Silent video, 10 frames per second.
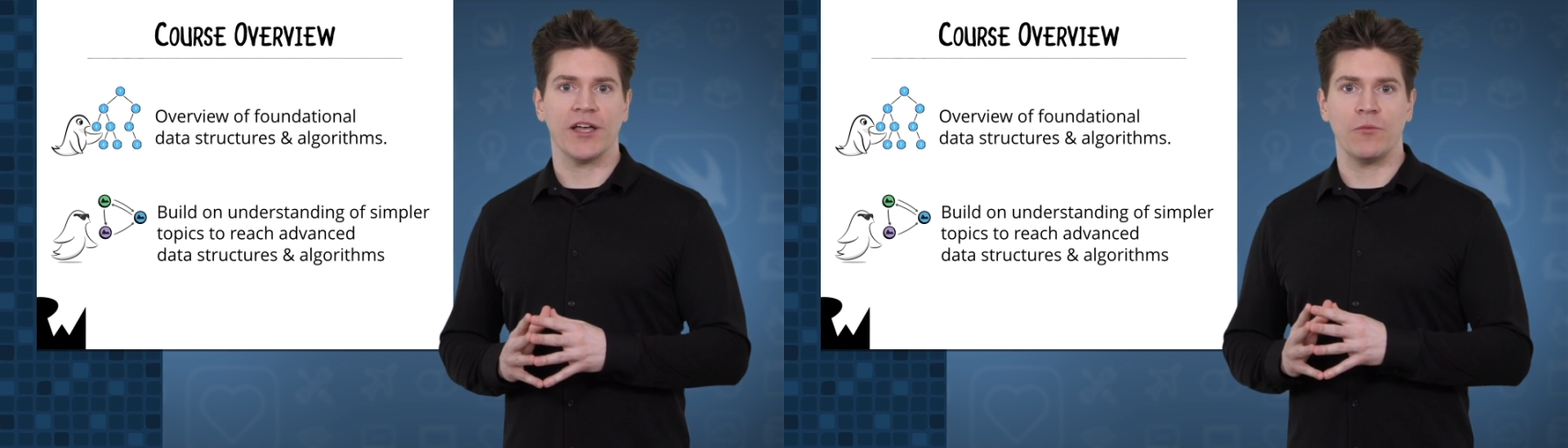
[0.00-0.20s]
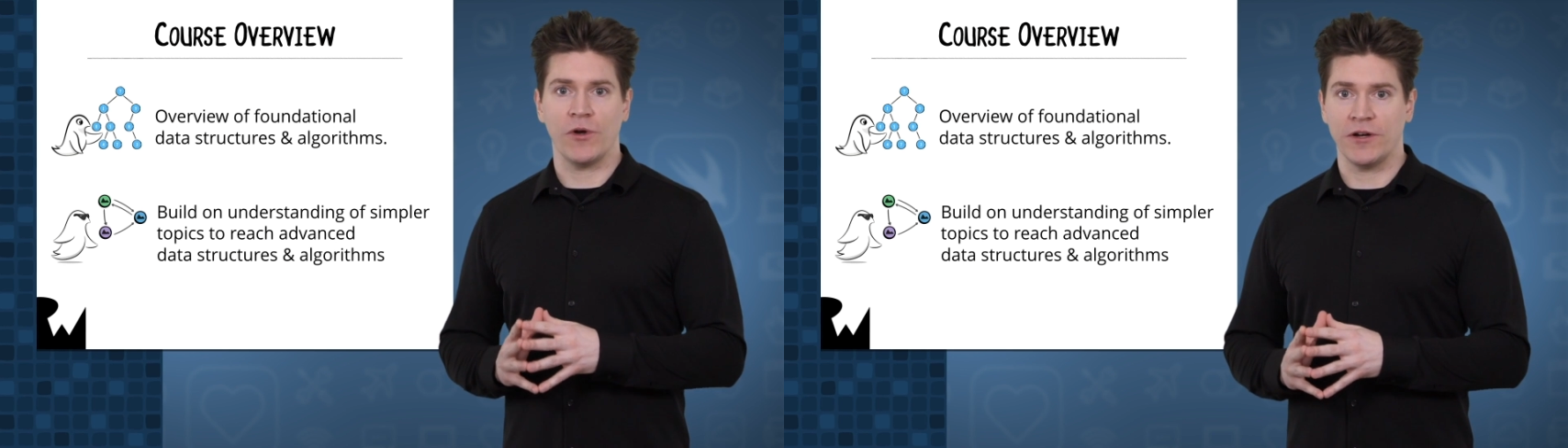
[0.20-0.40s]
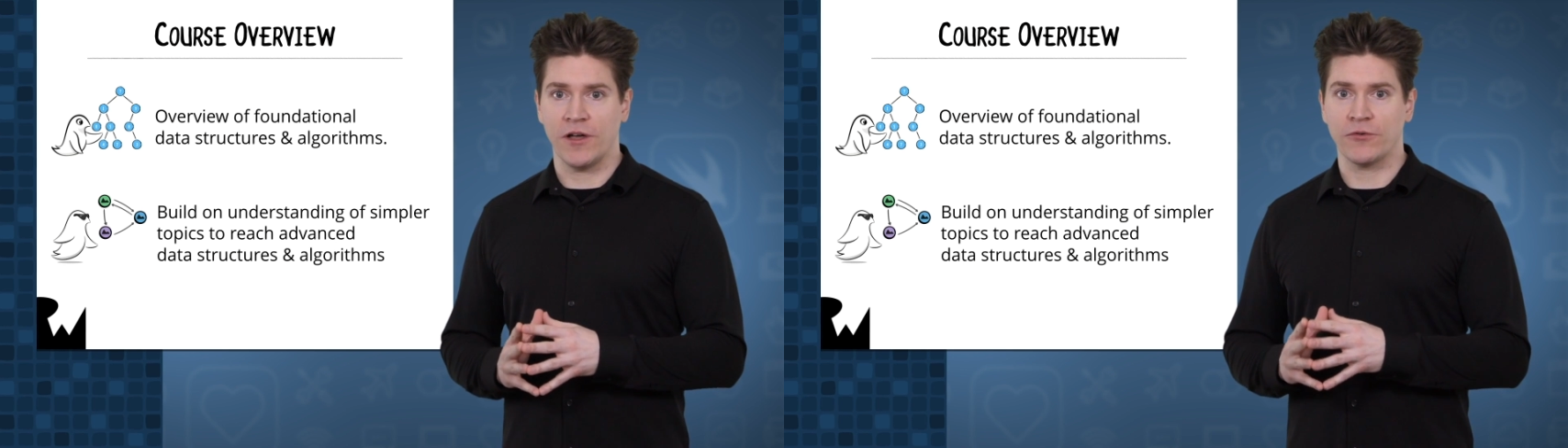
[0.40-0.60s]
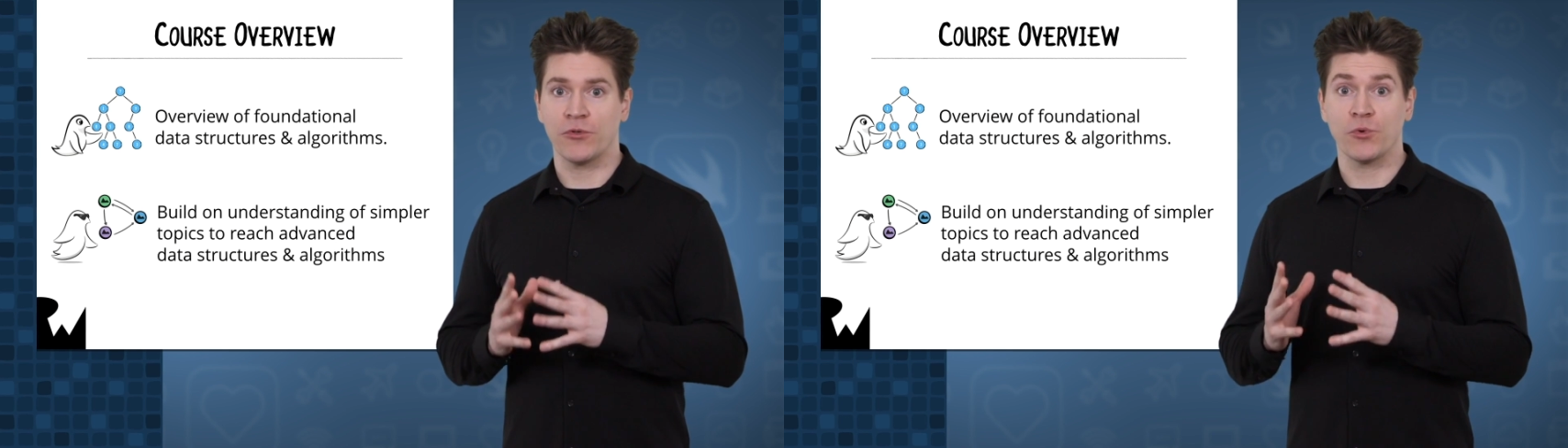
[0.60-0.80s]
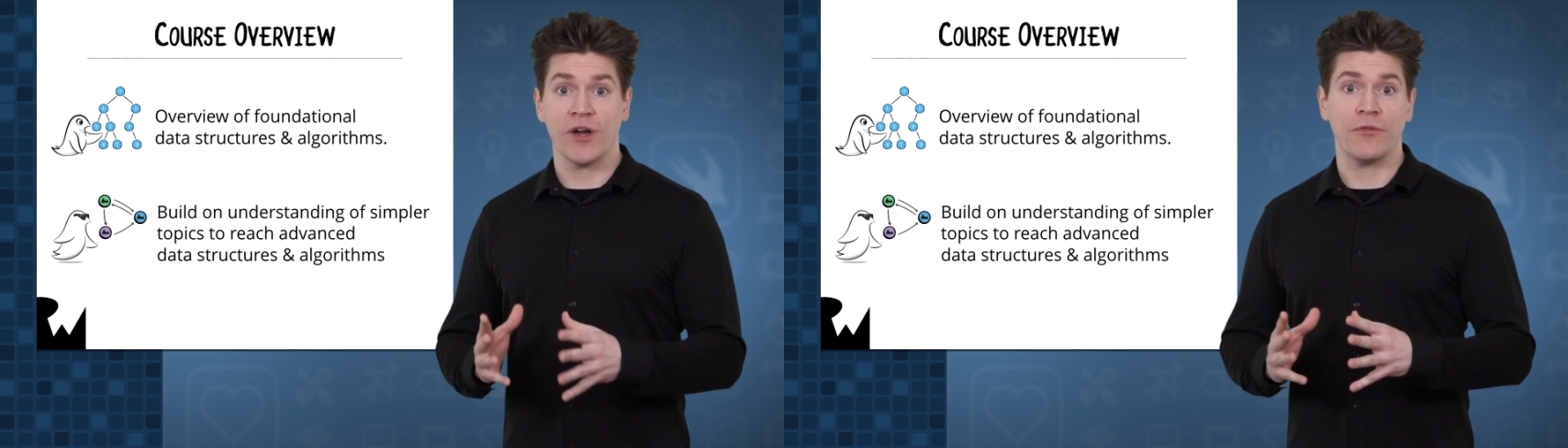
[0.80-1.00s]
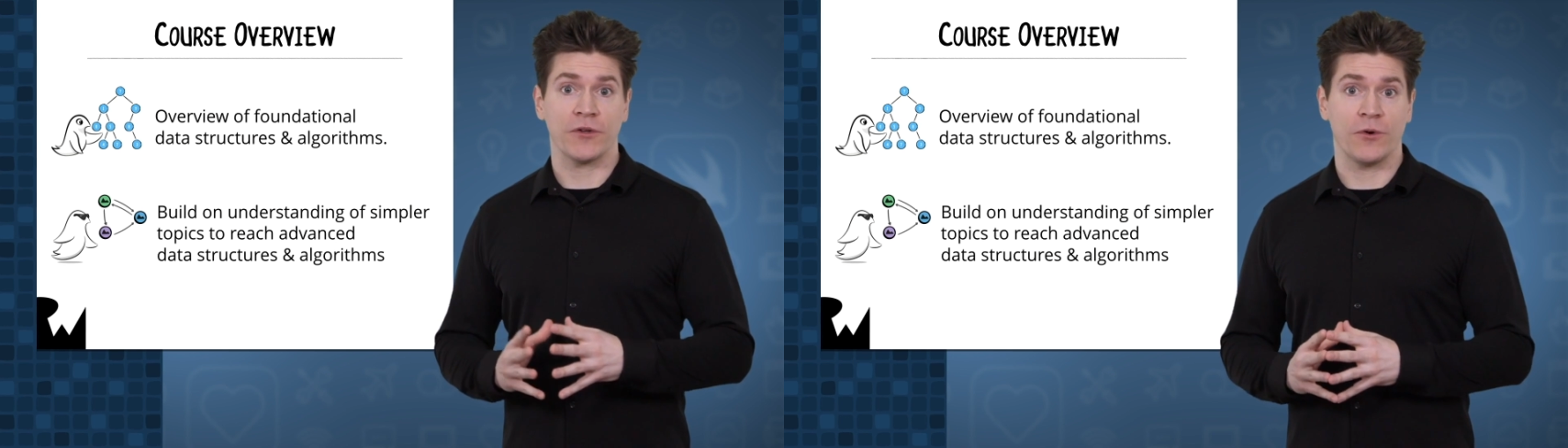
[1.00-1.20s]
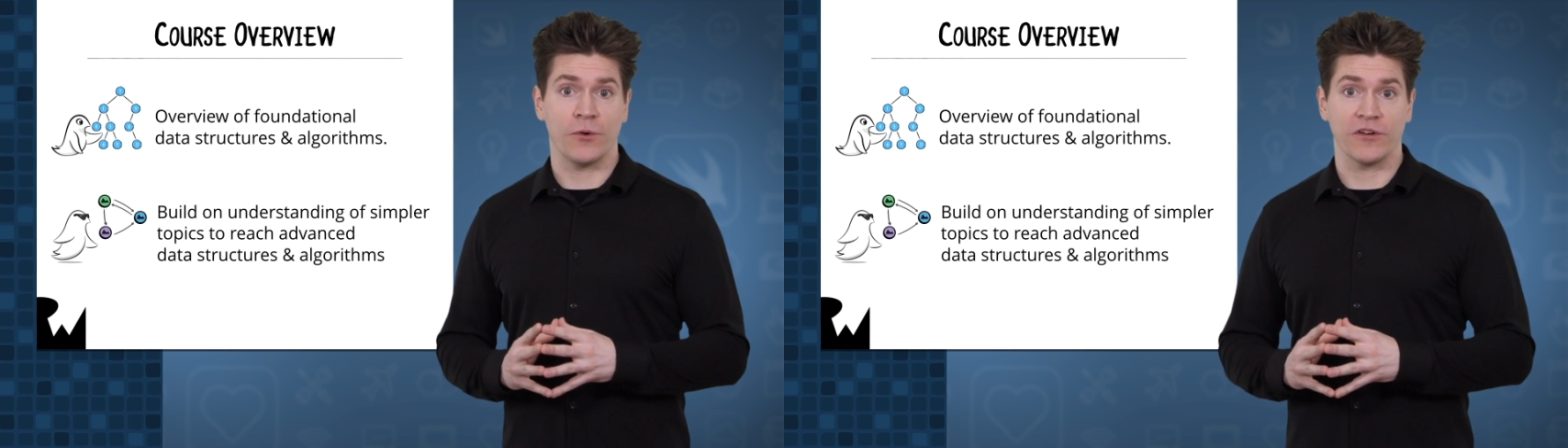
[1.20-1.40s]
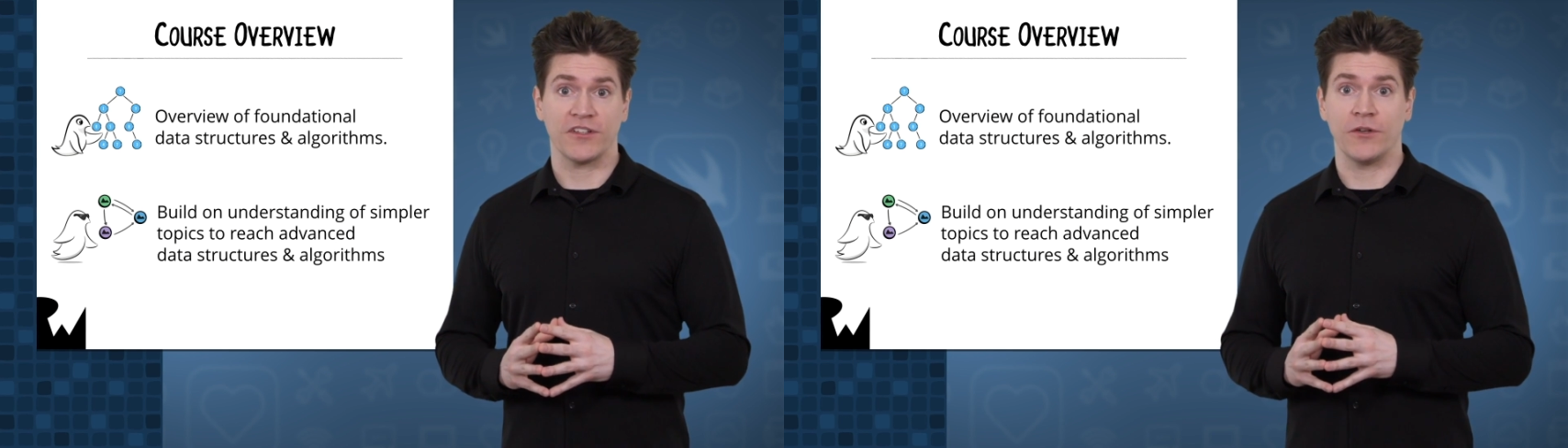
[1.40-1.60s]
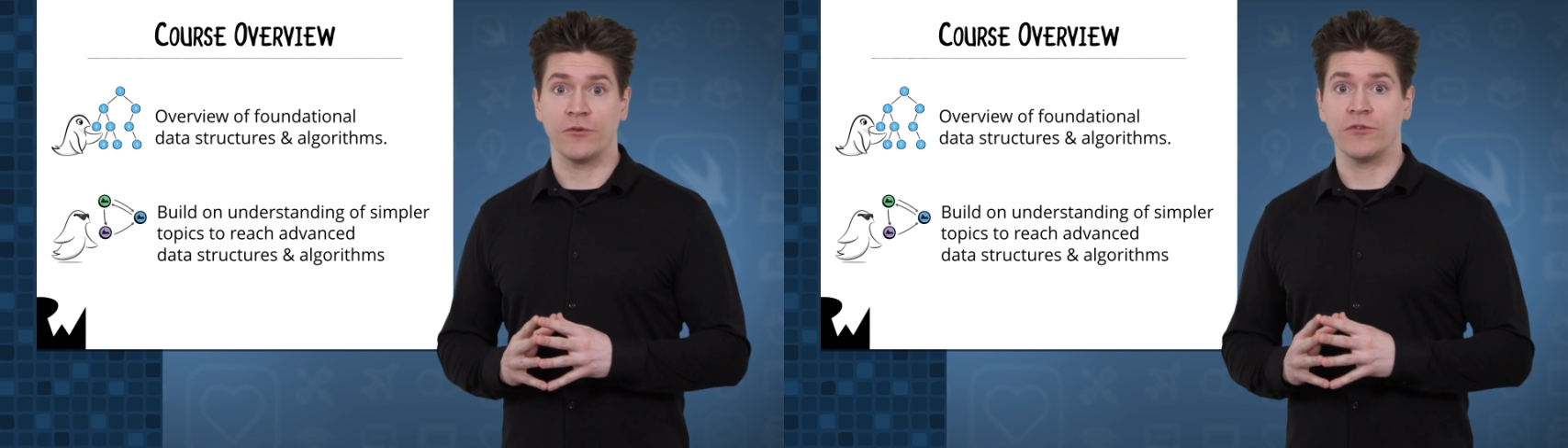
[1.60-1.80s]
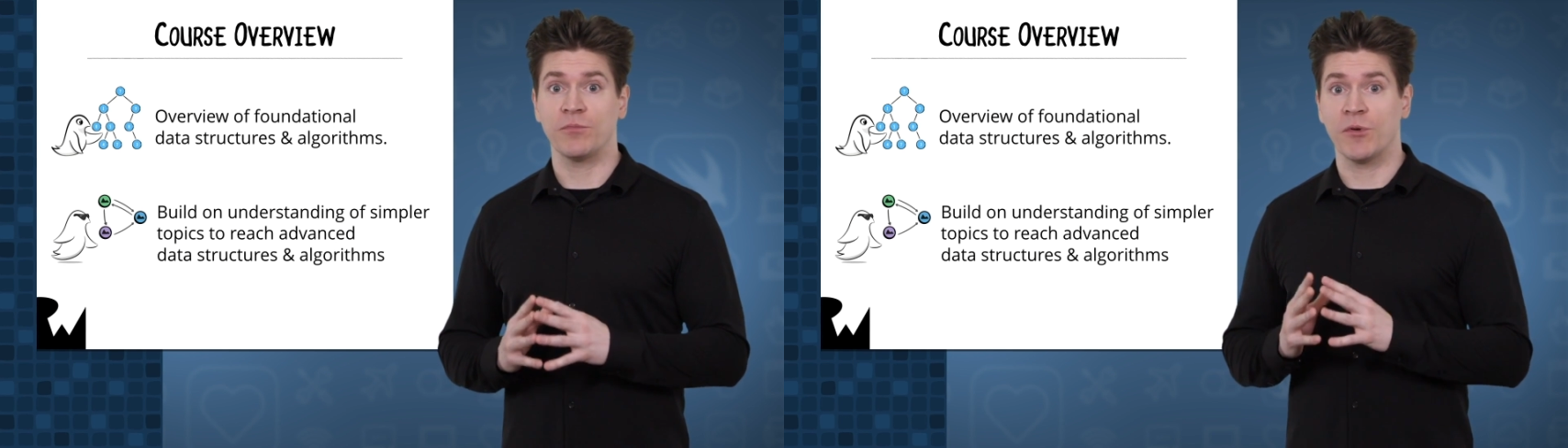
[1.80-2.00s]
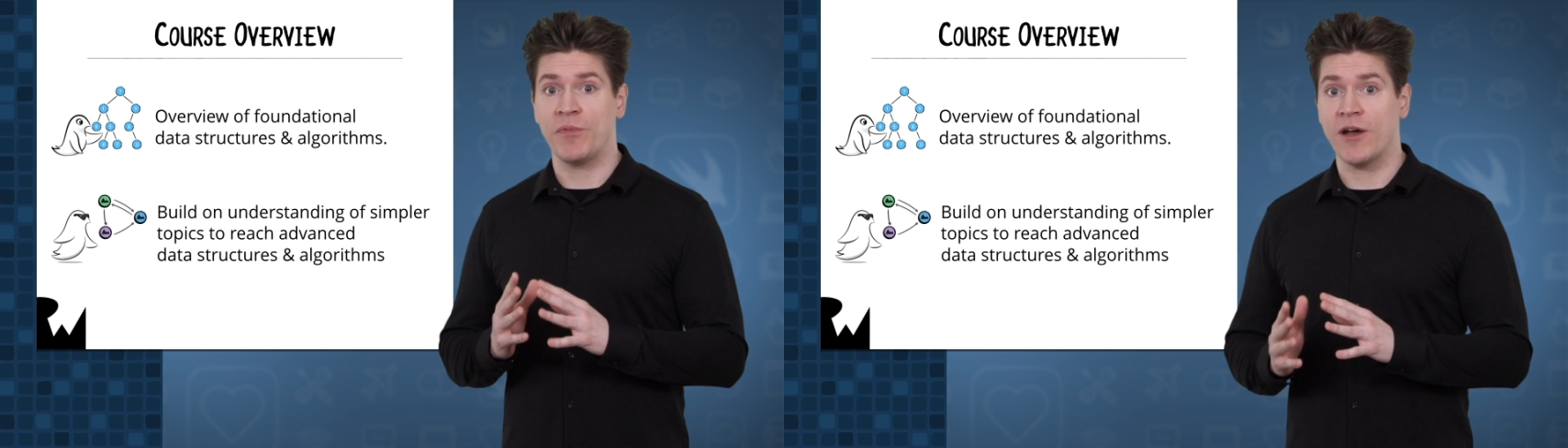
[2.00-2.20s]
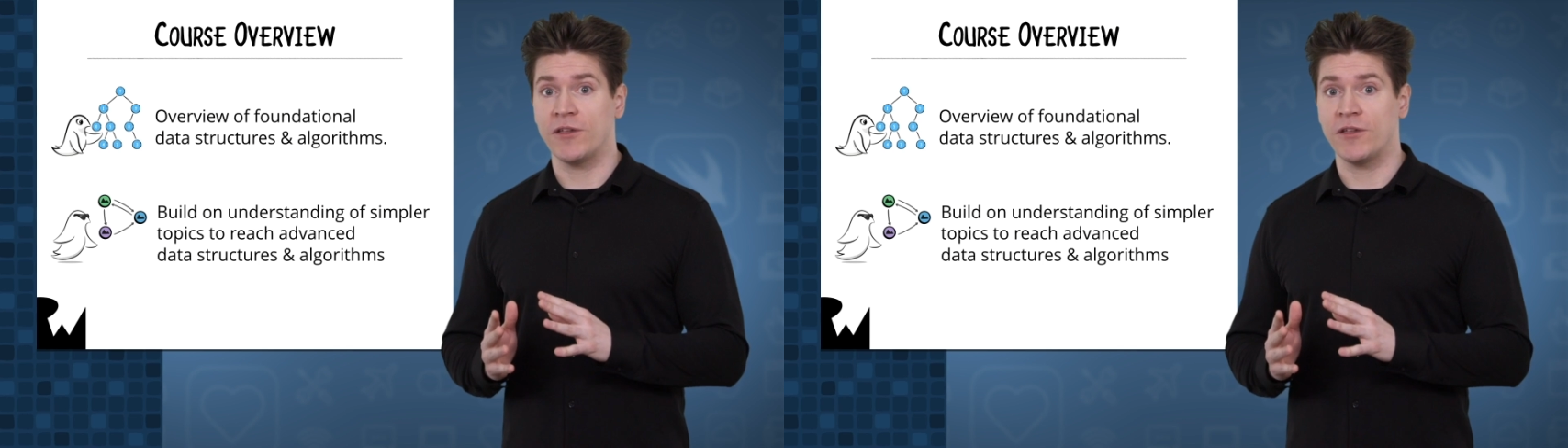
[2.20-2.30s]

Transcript: on one another throughout the course in order to prepare